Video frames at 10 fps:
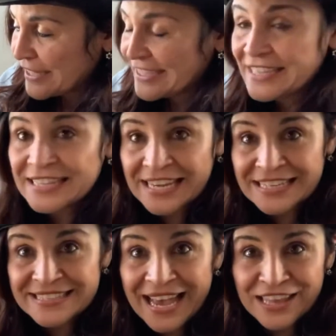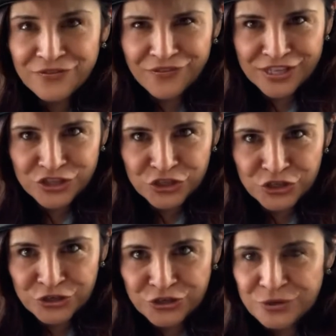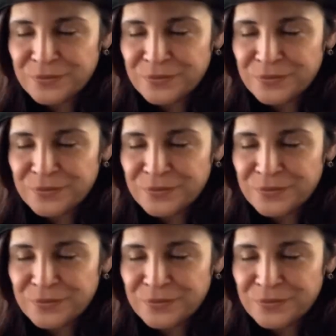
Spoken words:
the day's adventure.